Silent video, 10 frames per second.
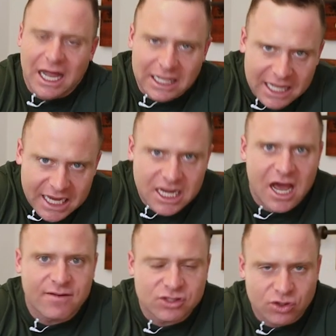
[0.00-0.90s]
a late
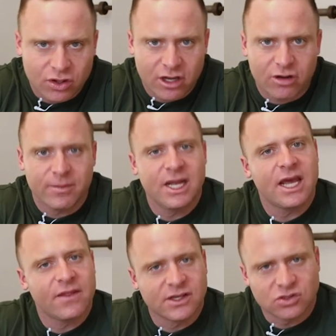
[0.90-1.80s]
novice, early
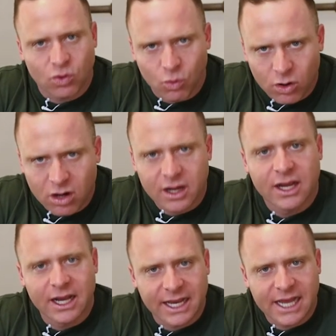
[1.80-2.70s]
intermediate, this will
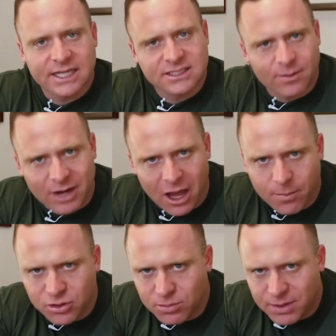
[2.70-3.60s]
work. Again, someone
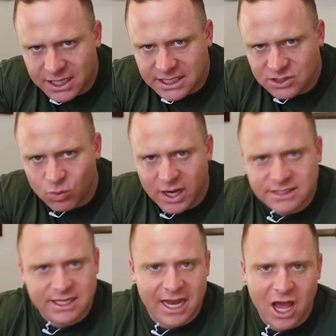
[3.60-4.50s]
helping you pick these
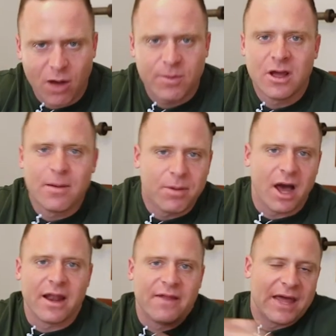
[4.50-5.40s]
weights can help.
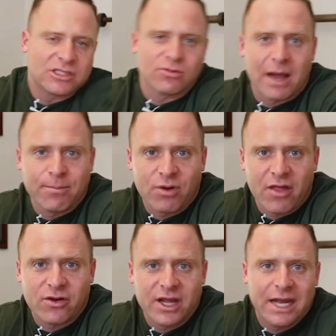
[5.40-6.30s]
But that's what my
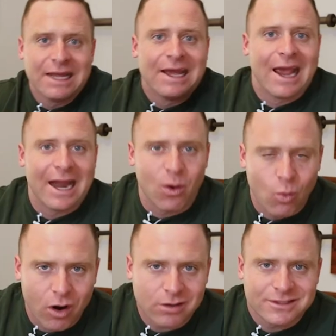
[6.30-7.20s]
brother did, and it
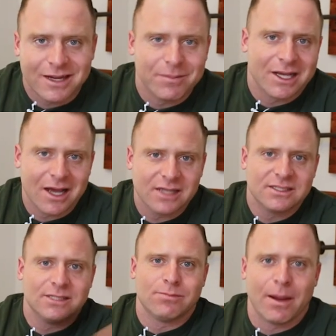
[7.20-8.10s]
worked. And because
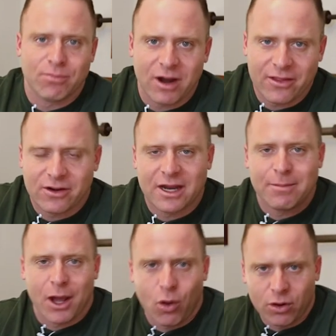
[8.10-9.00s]
he's my brother and
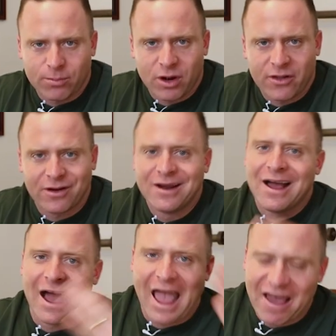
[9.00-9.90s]
my older brother,
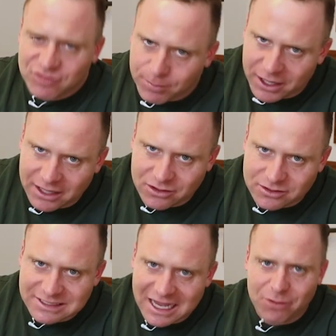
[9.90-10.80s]
I have to play a little
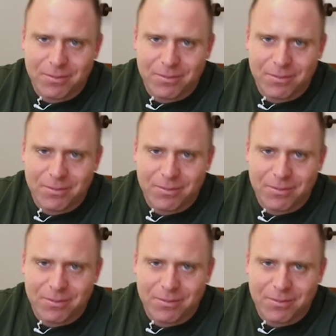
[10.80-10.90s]
sound